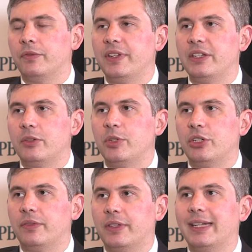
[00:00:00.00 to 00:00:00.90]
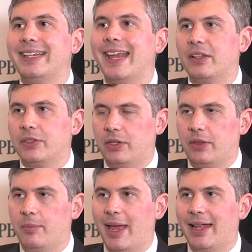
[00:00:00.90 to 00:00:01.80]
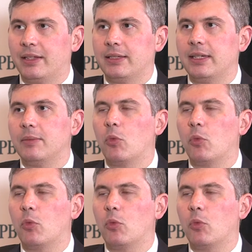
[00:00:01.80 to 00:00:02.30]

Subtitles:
fees to be shifted against the patentee